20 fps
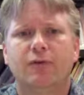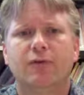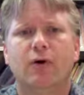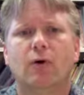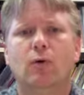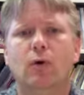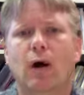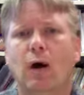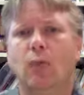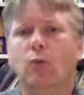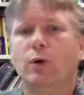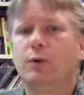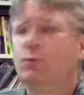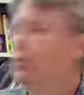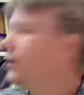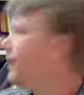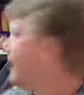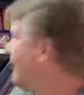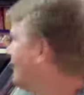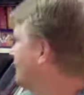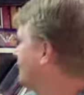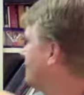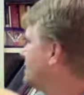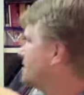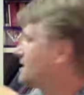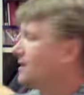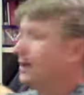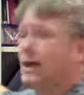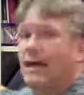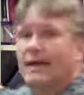So I wouldn't want to have
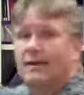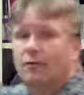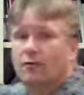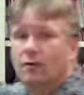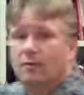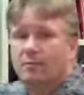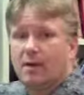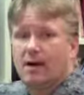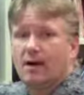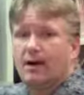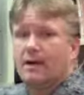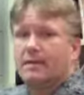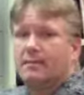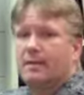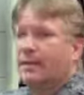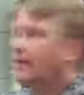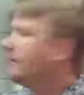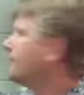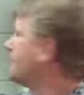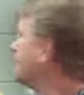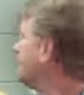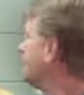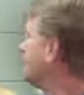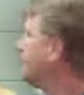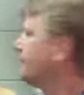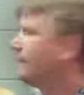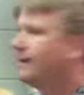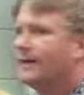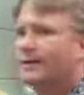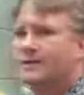this light on behind me.
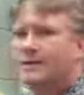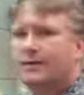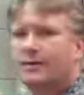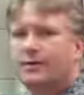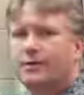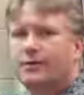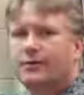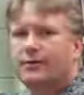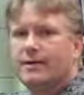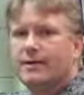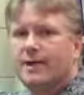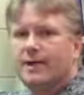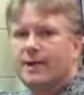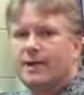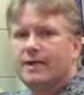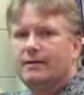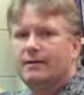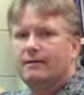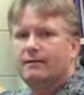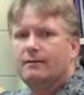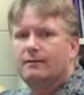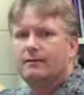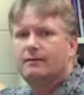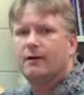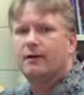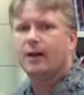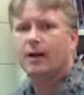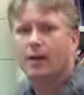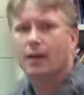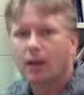See, that's going to create
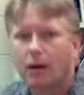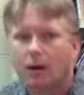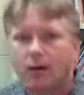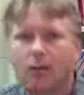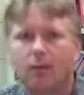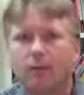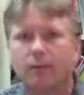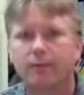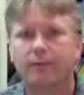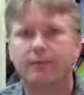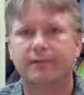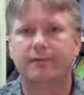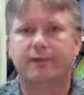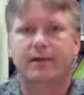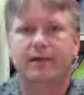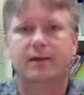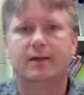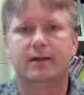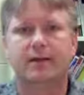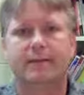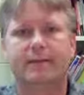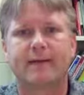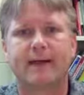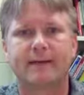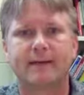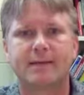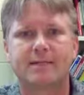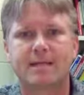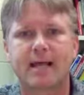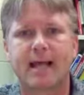a glow. See,
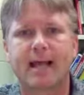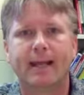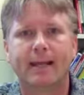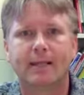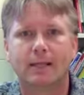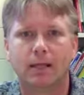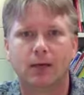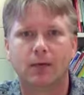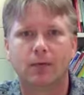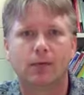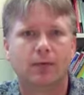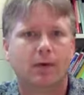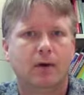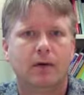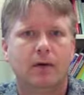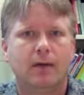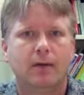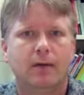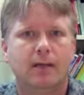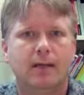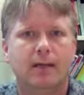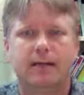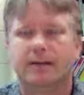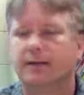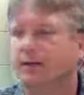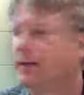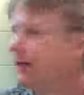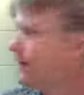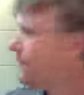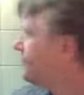I've got this halo.
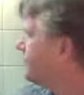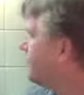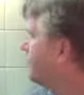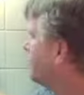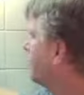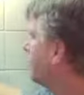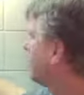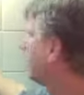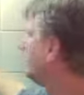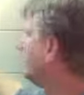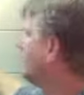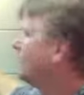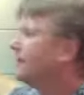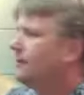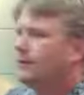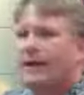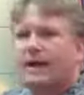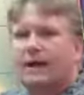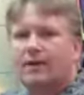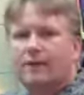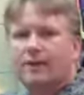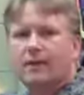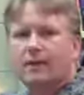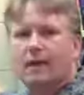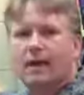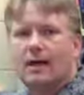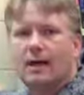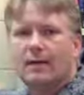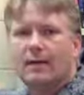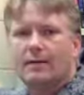And so don't
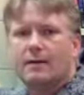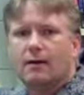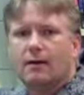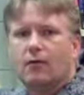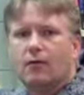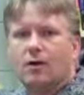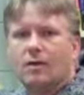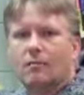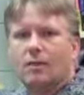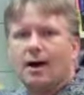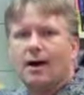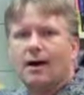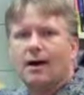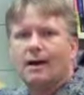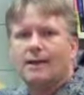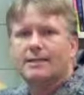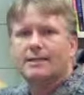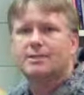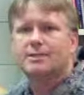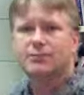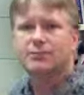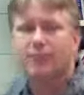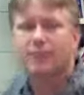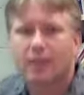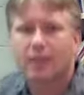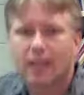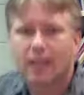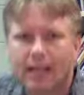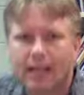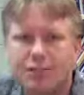have the light on
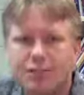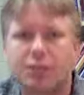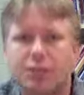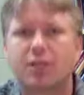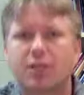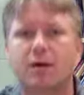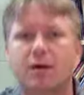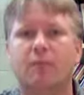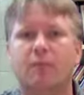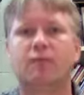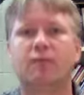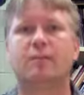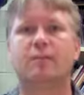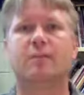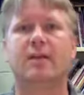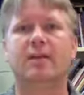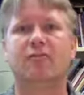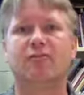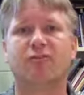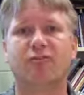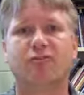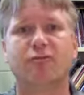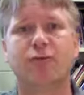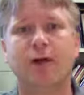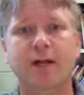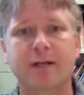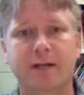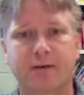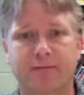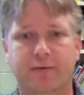behind you. The light should come from in
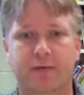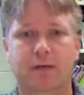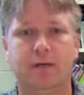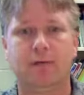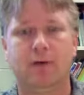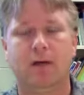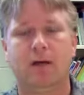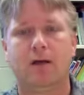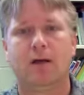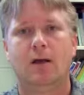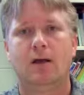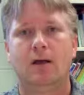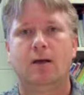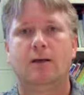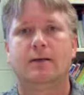front of you.